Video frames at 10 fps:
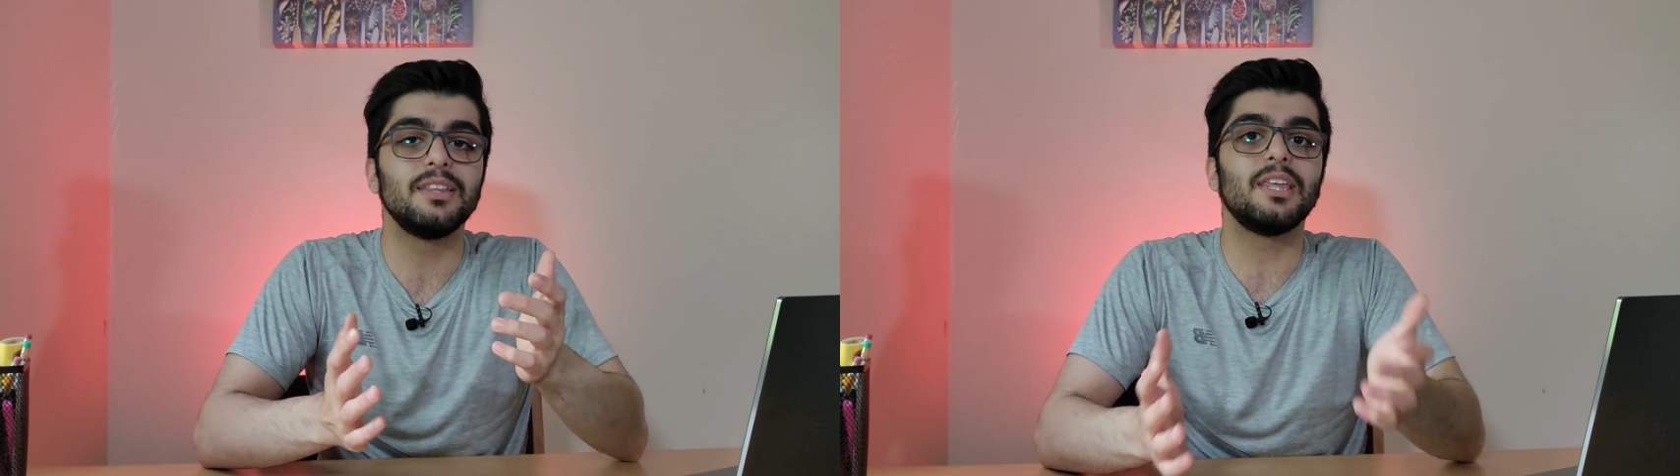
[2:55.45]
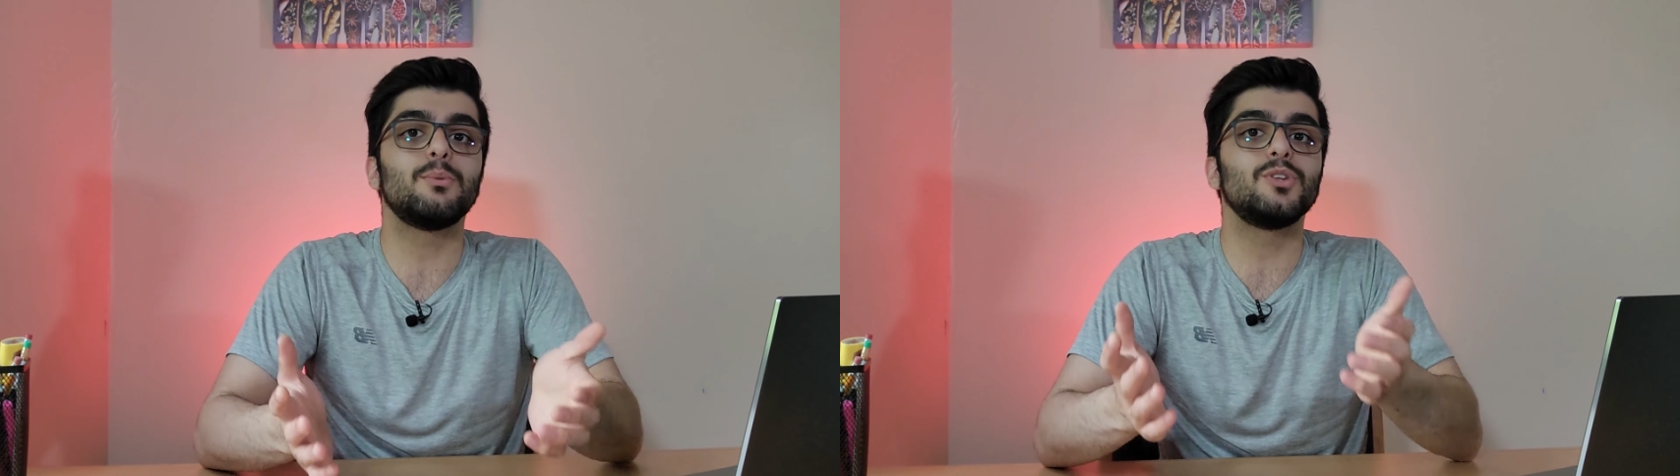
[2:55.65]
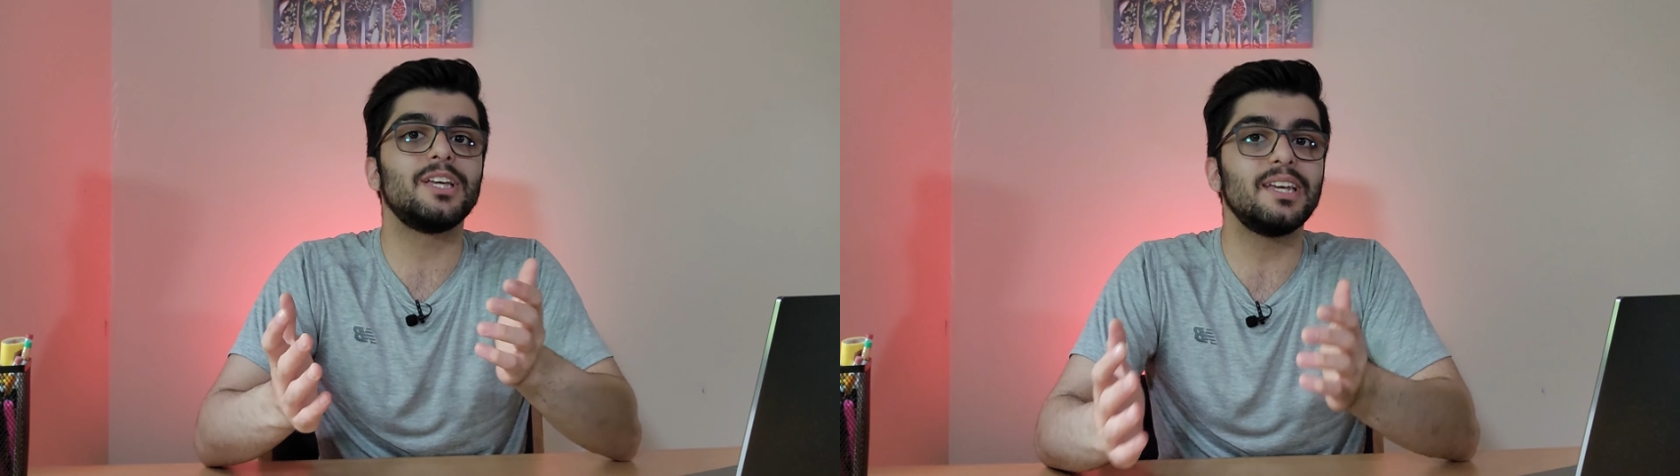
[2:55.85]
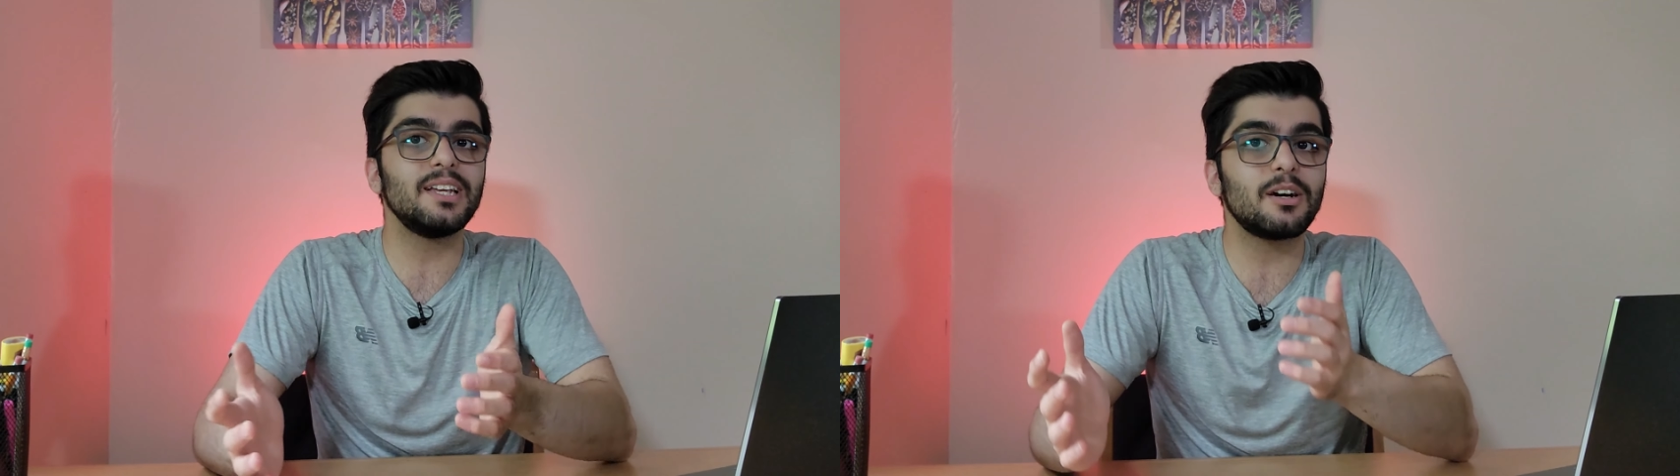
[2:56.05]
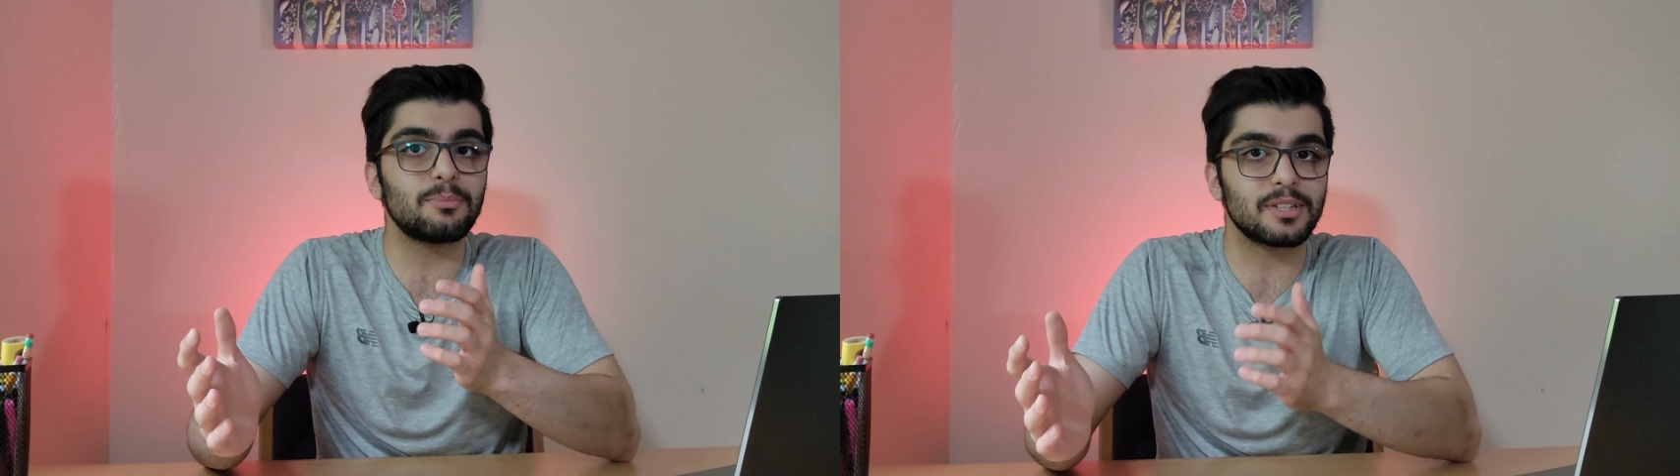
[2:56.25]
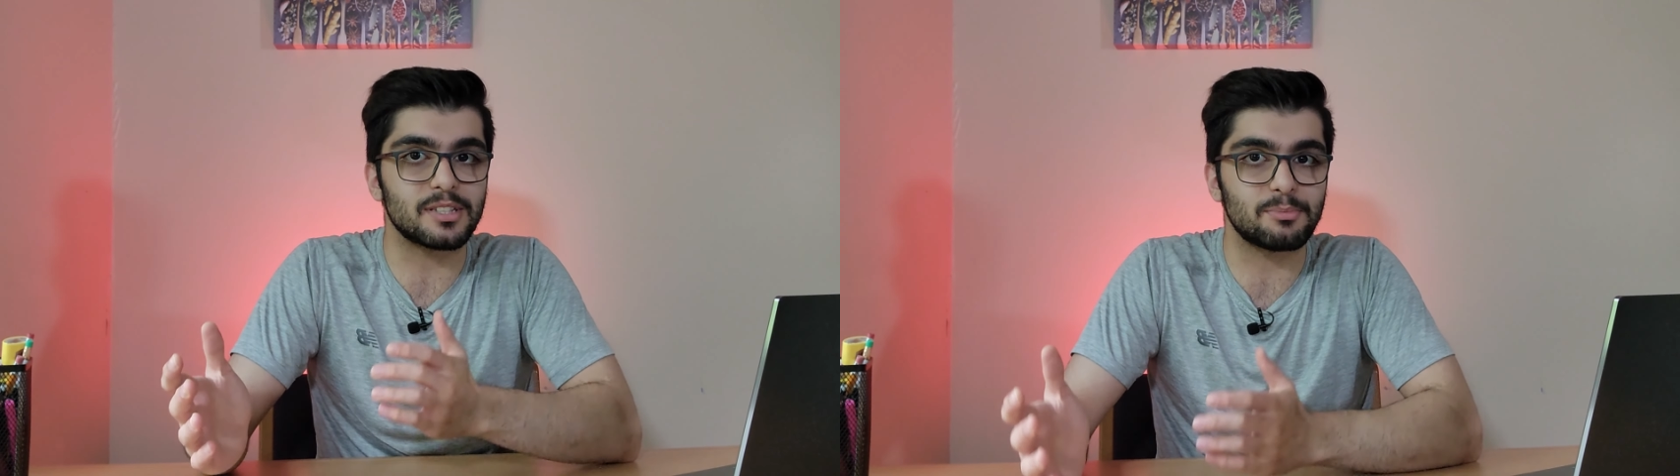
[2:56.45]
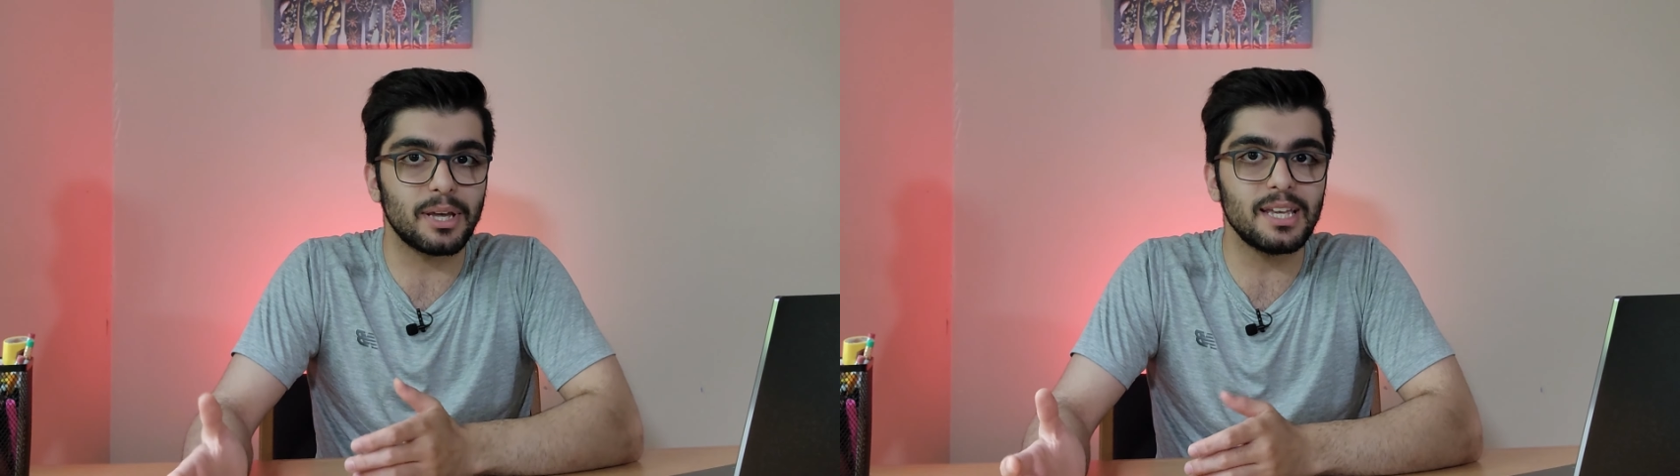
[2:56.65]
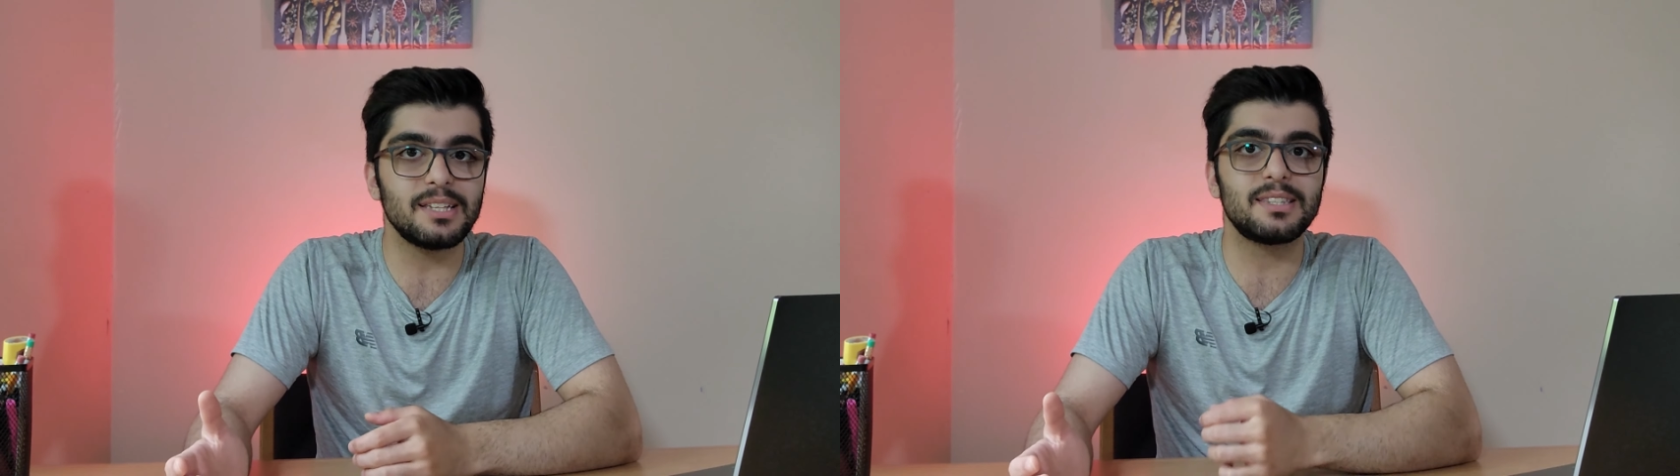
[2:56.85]
They would heat up this
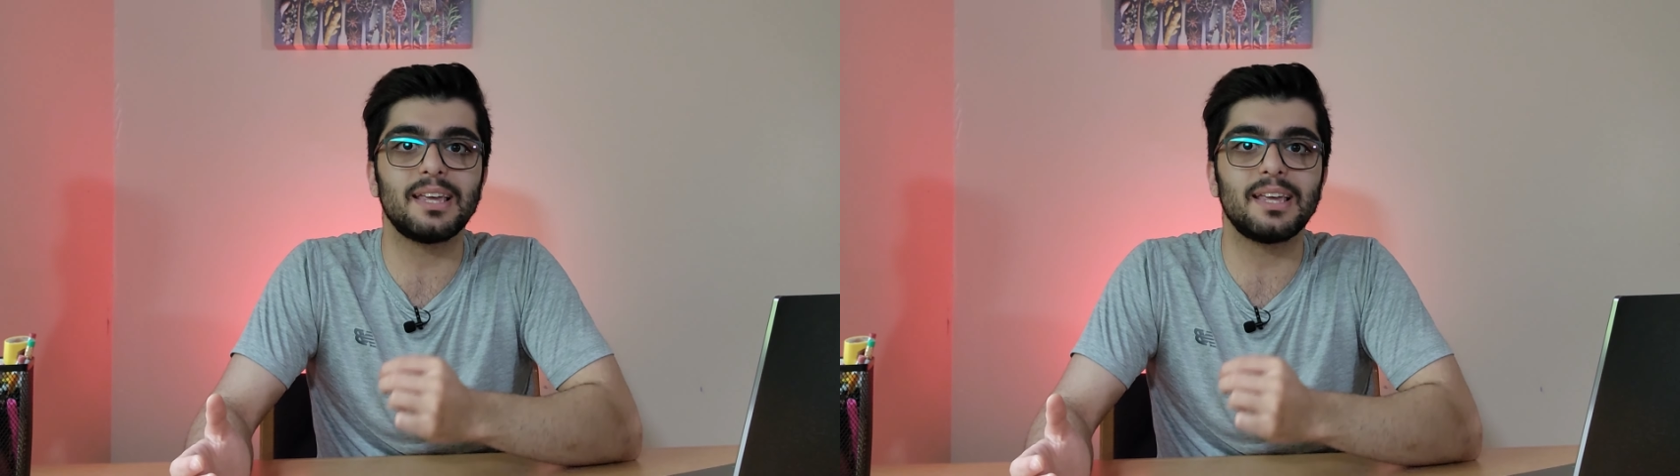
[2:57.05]
paste